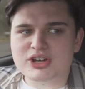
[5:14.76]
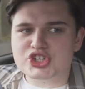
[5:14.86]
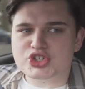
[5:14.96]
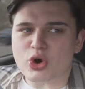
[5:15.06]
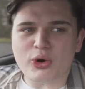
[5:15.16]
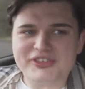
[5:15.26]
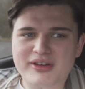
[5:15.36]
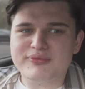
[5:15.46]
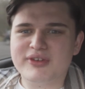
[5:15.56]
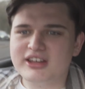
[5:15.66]
shot or
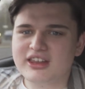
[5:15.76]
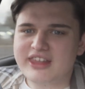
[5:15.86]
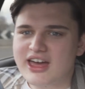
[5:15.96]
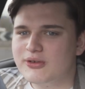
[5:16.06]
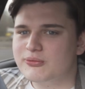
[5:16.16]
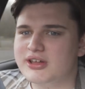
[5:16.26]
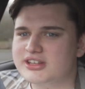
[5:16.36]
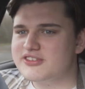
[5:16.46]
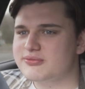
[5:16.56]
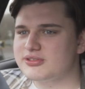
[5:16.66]
something like that when
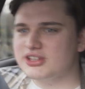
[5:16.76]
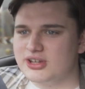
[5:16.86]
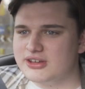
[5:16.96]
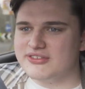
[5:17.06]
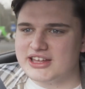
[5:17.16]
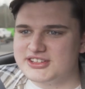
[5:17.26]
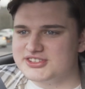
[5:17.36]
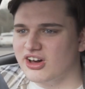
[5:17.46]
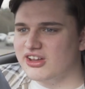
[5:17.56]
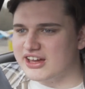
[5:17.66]
they've had this
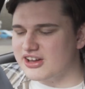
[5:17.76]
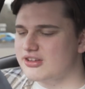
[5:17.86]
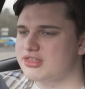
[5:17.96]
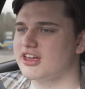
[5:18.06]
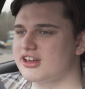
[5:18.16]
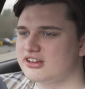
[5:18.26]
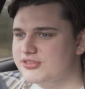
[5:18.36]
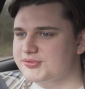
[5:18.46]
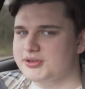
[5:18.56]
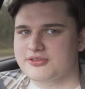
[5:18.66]
car, that kind of thing.
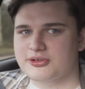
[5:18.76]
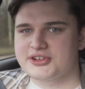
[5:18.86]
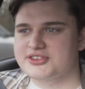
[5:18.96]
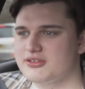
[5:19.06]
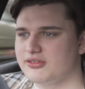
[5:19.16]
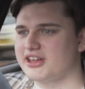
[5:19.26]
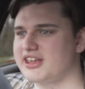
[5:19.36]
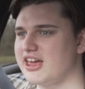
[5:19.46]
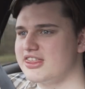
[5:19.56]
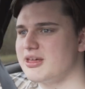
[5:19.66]
So I'm definitely going to see if I
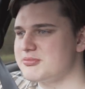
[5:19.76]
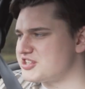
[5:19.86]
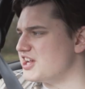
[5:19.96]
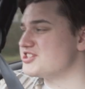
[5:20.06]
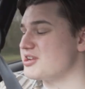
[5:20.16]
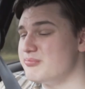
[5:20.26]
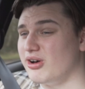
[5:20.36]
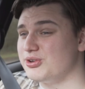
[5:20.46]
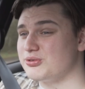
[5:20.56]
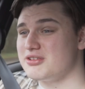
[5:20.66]
can get them to change it. It
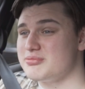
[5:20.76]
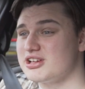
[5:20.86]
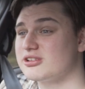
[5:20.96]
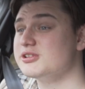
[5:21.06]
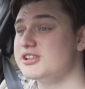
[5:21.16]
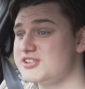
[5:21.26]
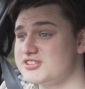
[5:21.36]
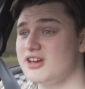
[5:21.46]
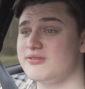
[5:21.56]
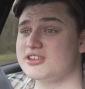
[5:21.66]
might already be included in the
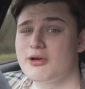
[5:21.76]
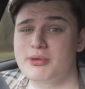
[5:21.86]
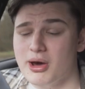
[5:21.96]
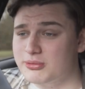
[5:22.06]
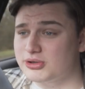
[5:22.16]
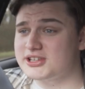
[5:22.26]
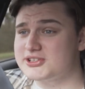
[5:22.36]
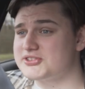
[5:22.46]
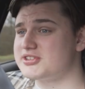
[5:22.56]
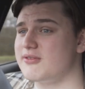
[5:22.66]
service, but I'm going to
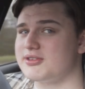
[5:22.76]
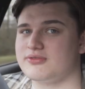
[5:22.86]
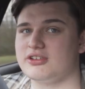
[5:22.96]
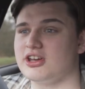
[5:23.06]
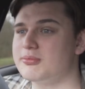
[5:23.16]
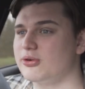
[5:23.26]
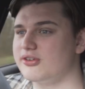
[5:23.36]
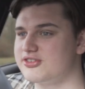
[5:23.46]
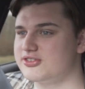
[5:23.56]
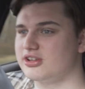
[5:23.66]
do a service video
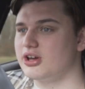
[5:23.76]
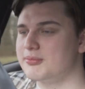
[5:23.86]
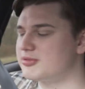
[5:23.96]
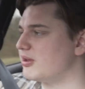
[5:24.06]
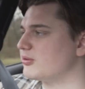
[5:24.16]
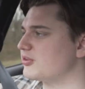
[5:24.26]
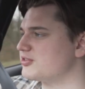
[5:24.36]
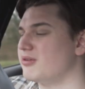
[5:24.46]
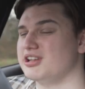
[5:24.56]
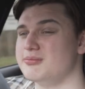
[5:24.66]
because I'm spending all
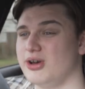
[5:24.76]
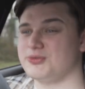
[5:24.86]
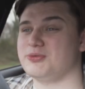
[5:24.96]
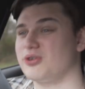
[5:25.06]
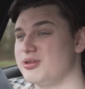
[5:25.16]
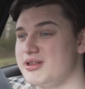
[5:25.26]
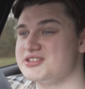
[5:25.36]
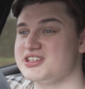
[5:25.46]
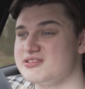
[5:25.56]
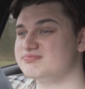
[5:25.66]
this money. I might as well
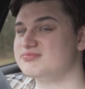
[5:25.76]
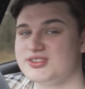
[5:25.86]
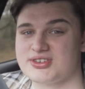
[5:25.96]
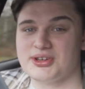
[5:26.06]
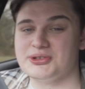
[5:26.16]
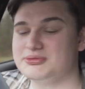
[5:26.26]
document it. So